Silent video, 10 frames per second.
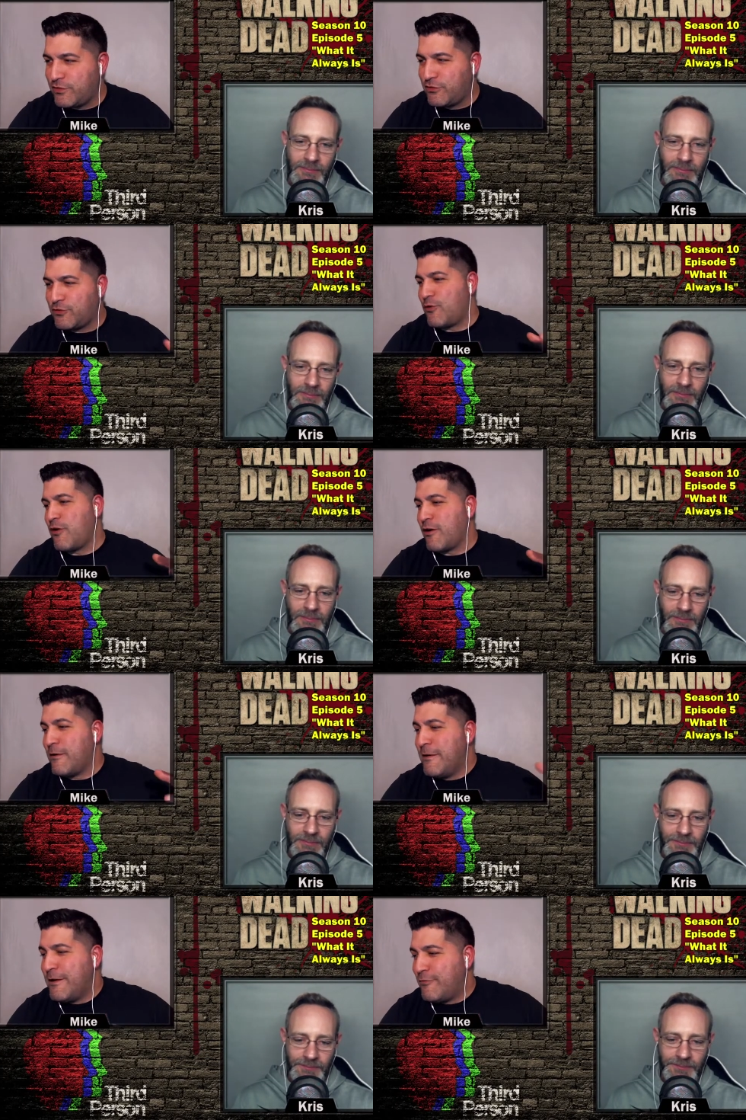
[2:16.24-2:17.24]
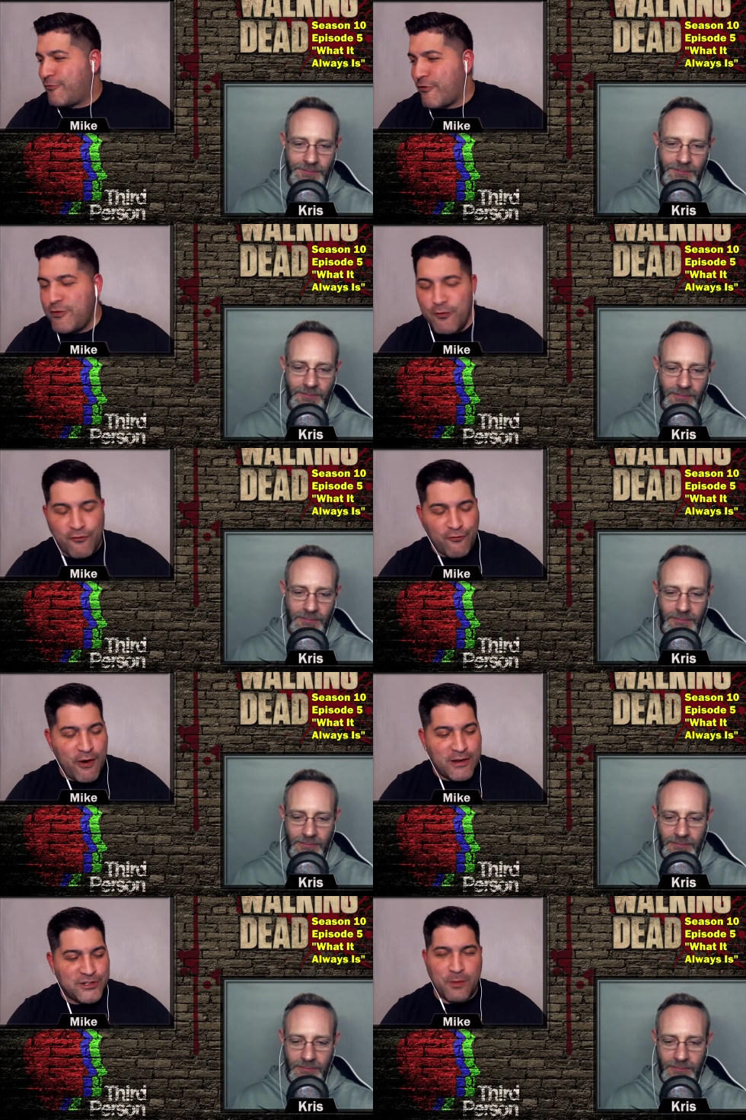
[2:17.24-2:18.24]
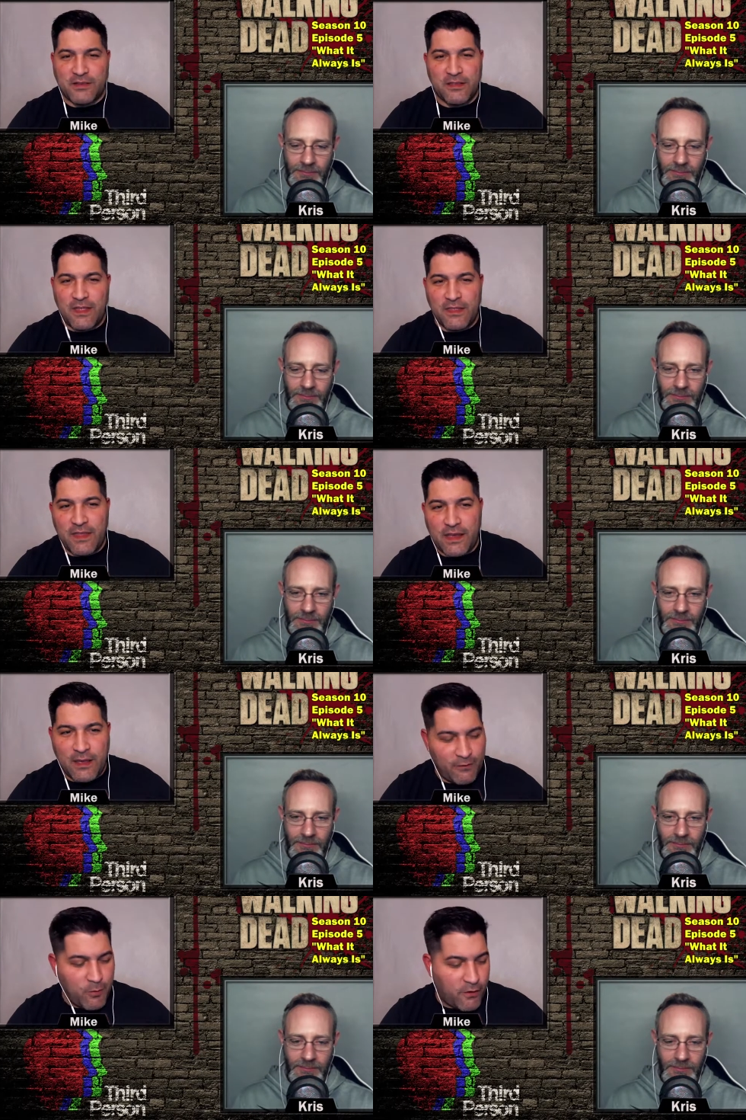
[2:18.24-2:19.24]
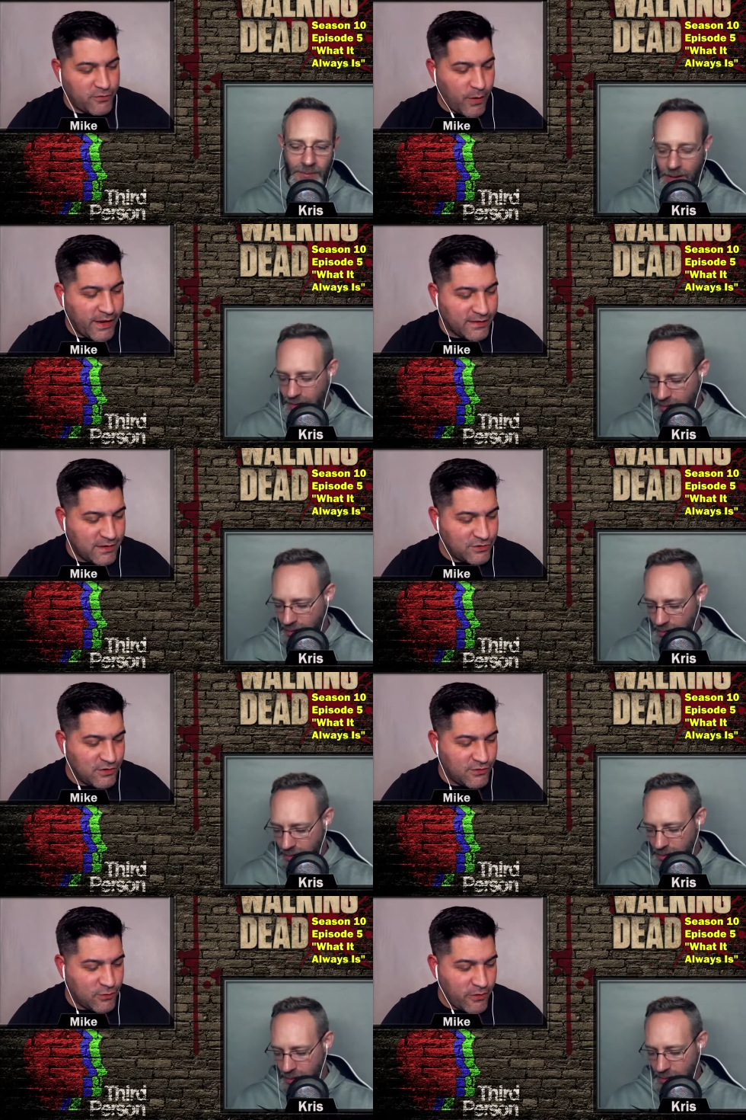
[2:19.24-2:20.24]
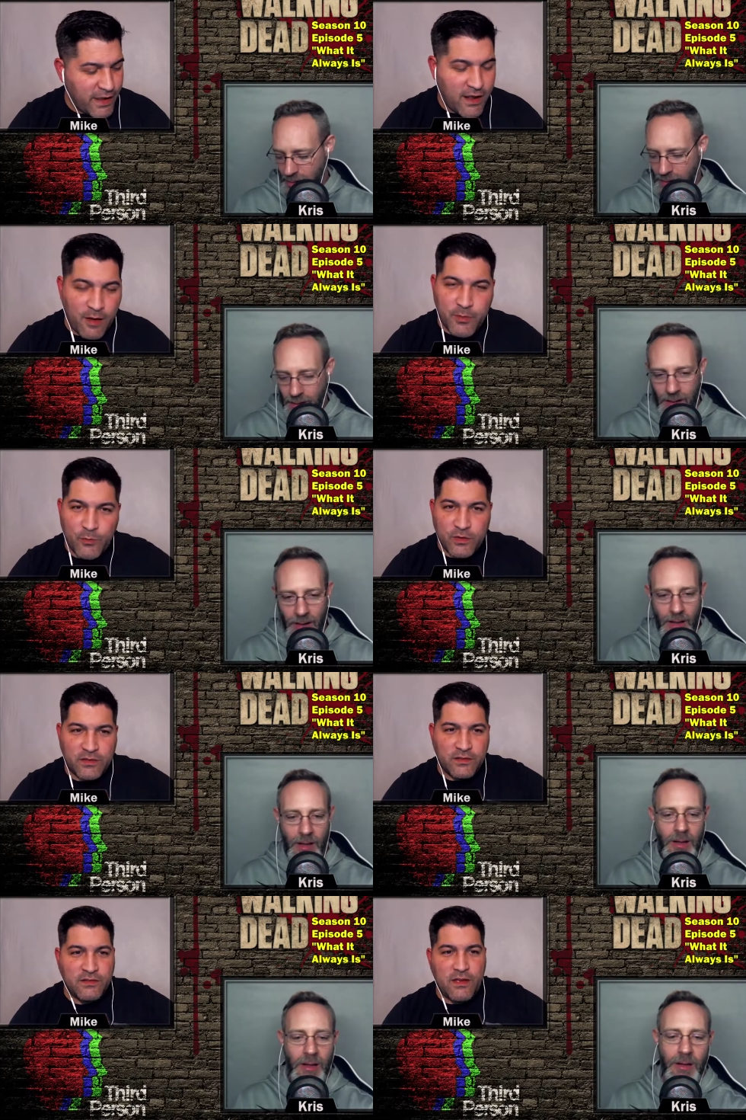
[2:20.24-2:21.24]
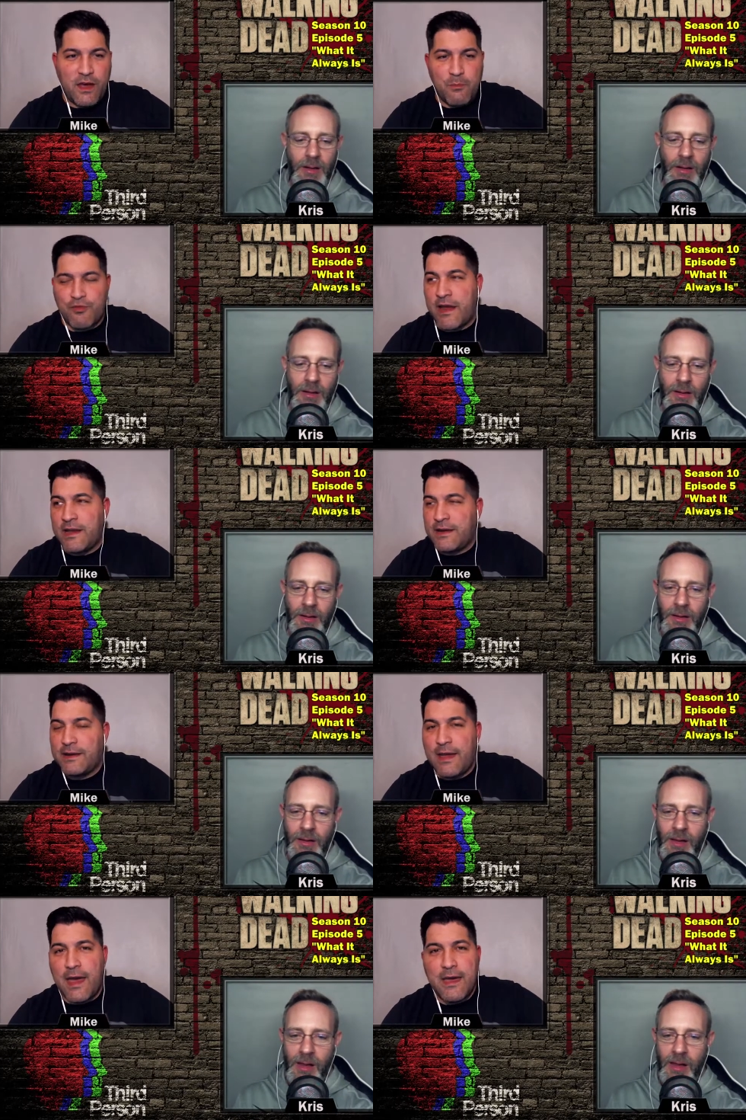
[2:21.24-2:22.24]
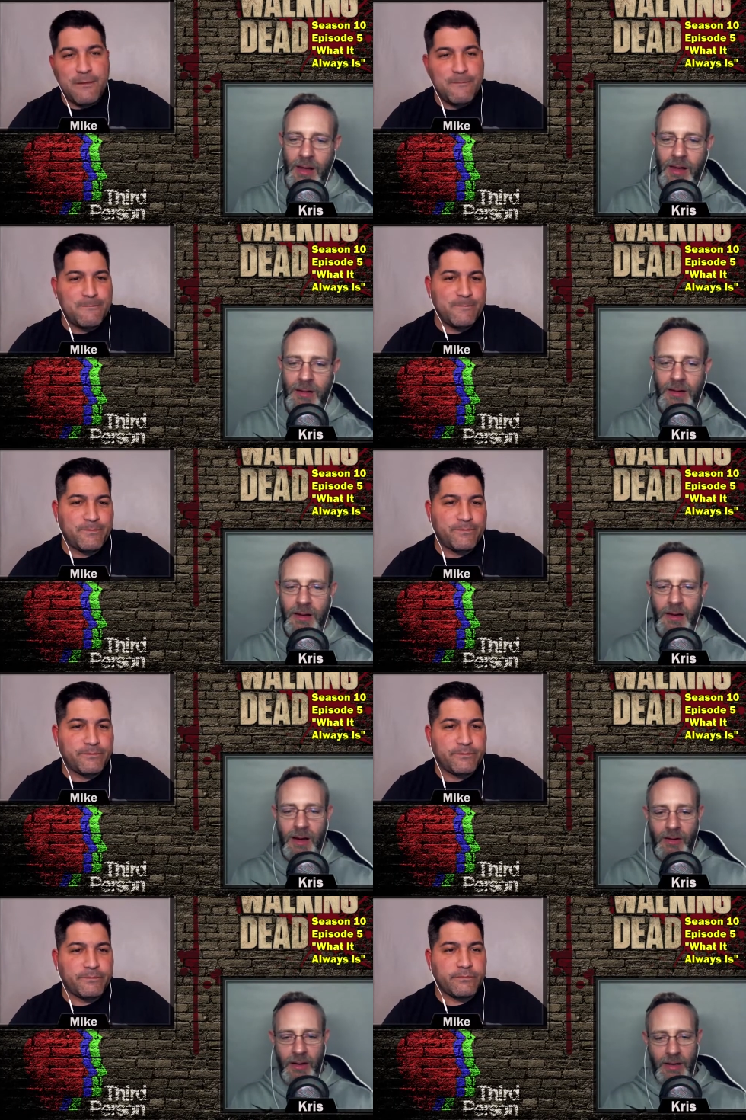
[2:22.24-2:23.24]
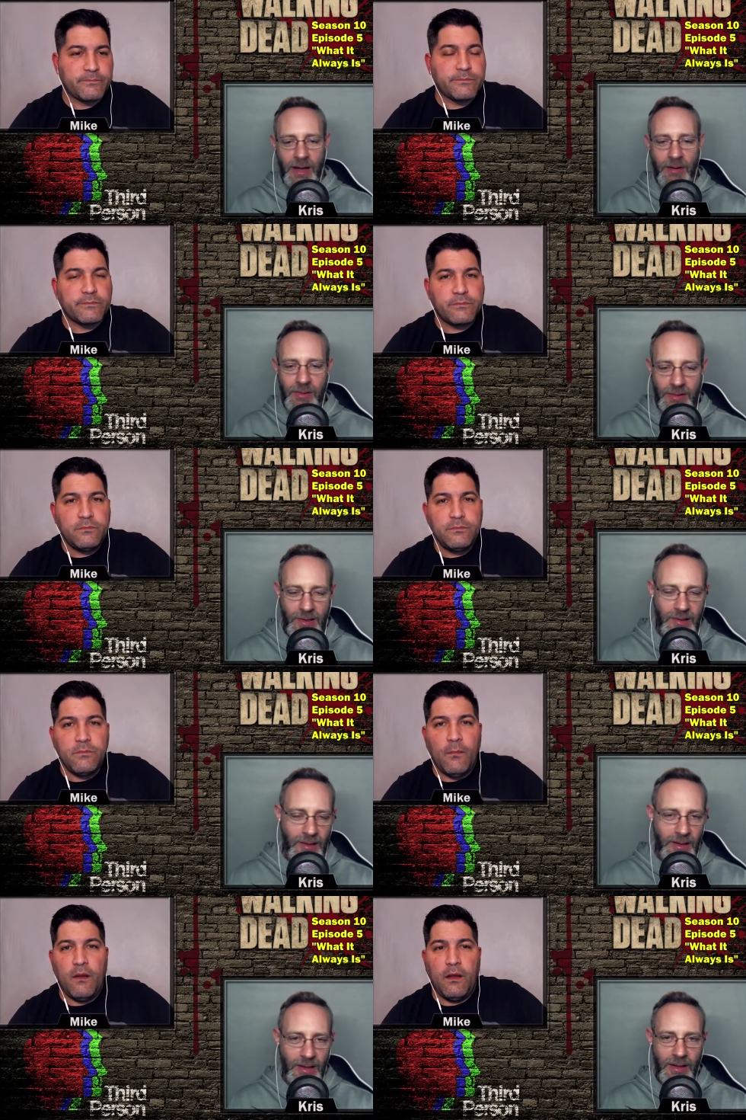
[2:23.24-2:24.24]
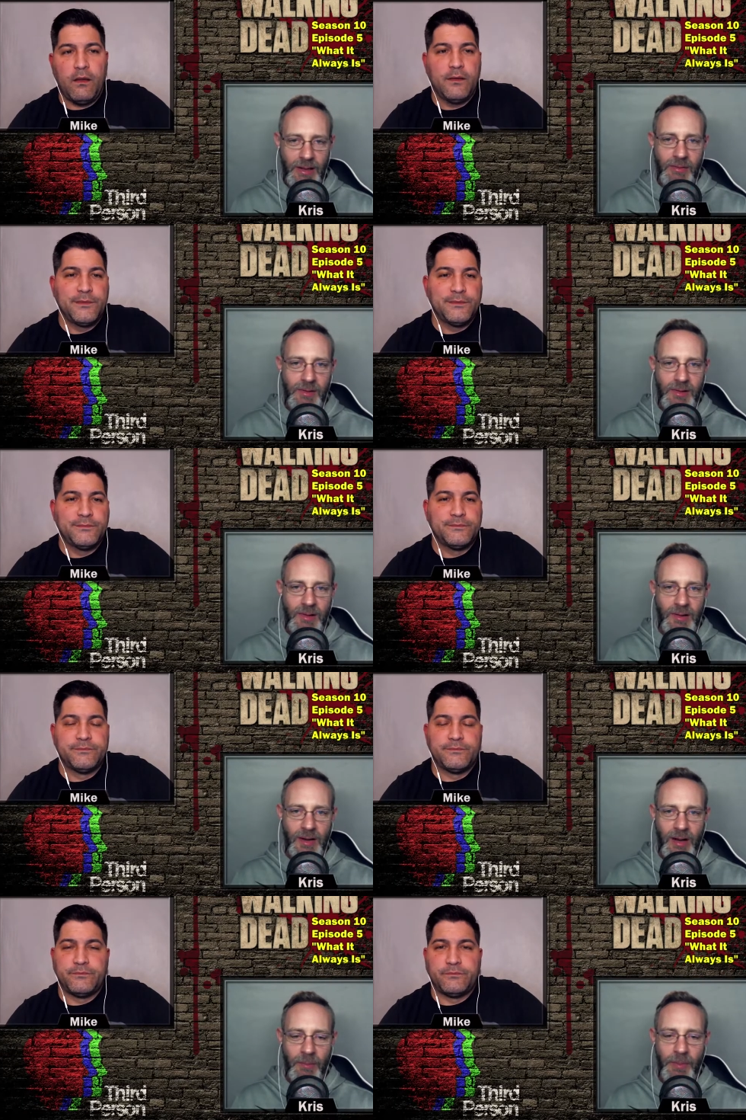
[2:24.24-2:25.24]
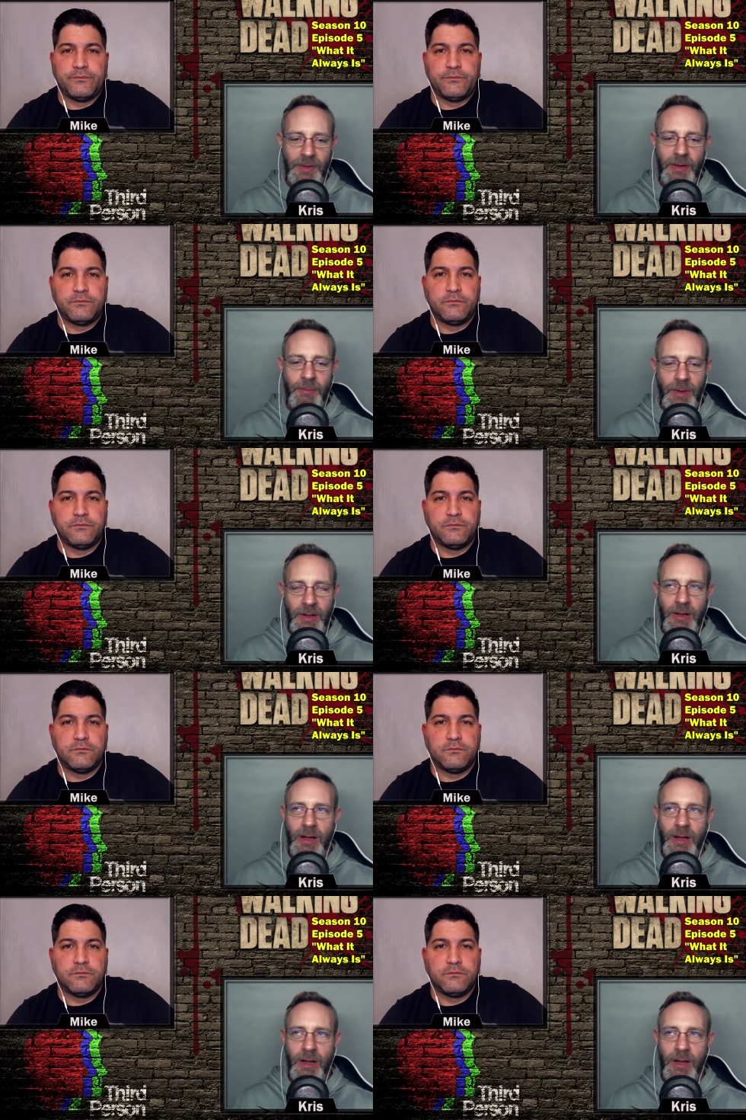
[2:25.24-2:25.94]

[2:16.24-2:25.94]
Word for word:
Speaker 1: or for new friendships, and then they kill them off. So I guess I should have saw that coming with this uh, Brandon guy.
Speaker 2: Yeah, you know, again, it was just a, it was you know, but but